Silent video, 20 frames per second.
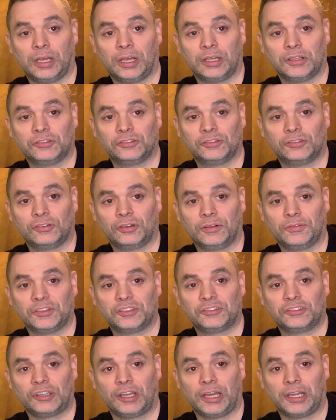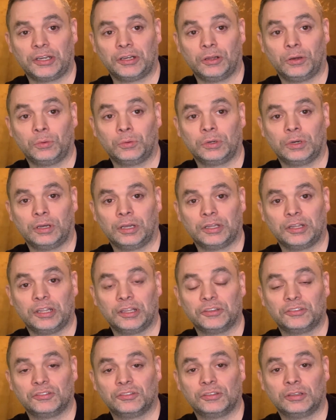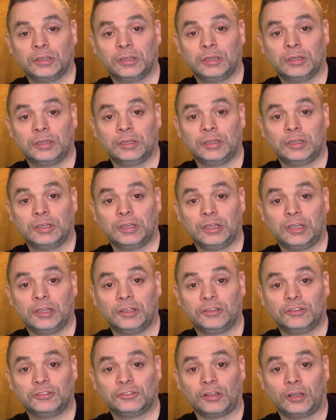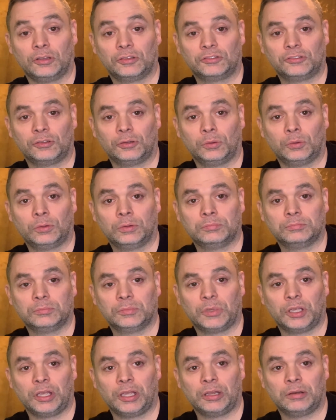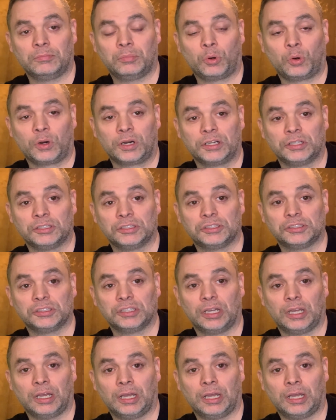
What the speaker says: sort of a side note on this, is also important.